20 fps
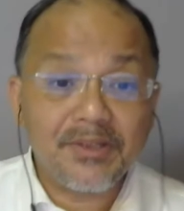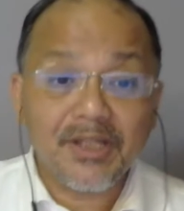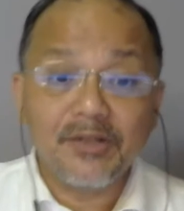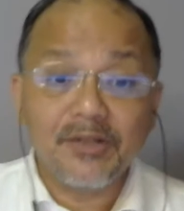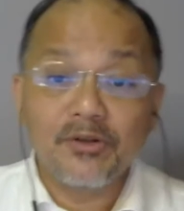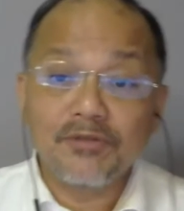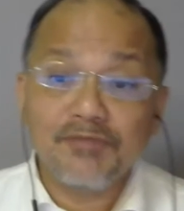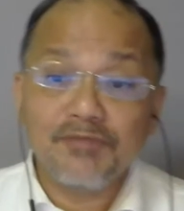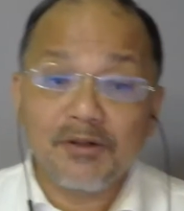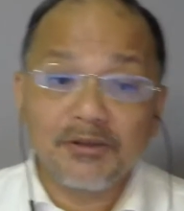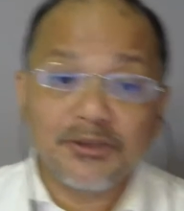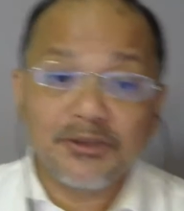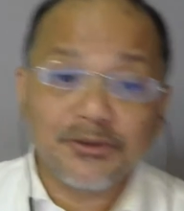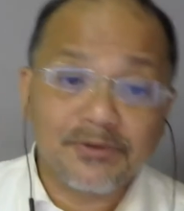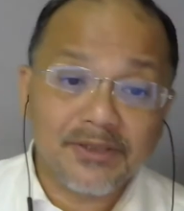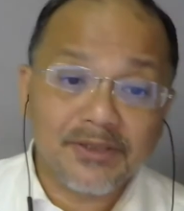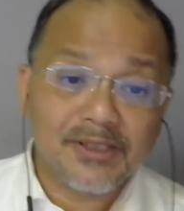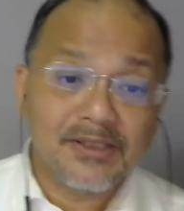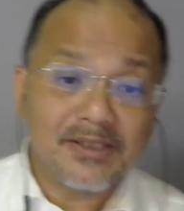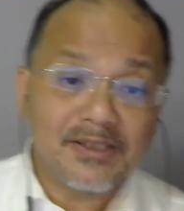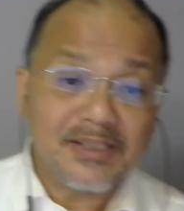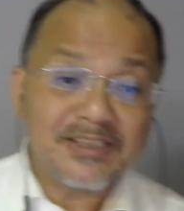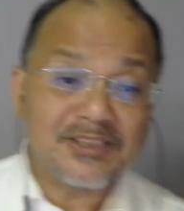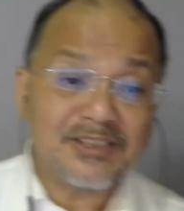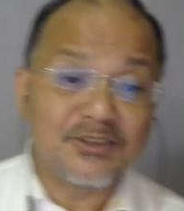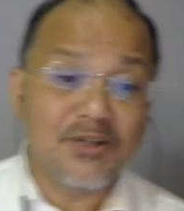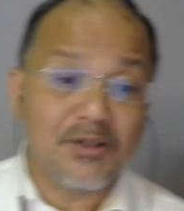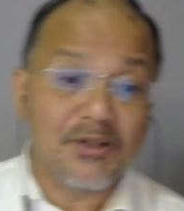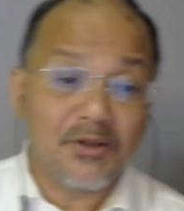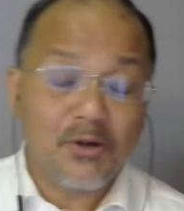can do for our children
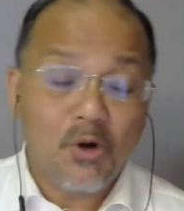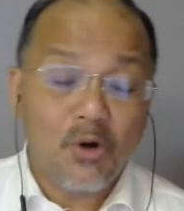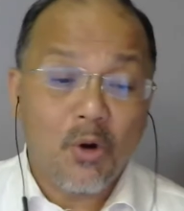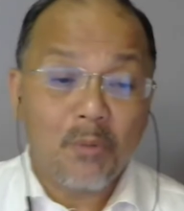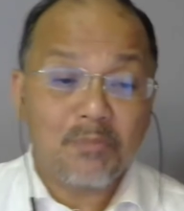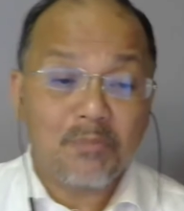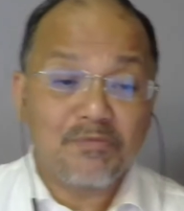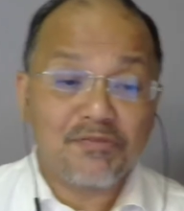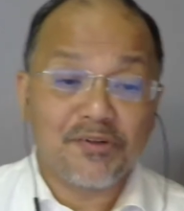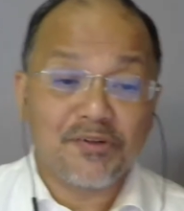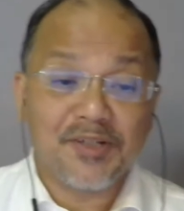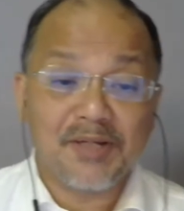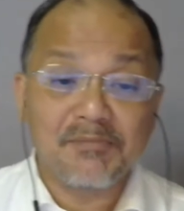is not hope for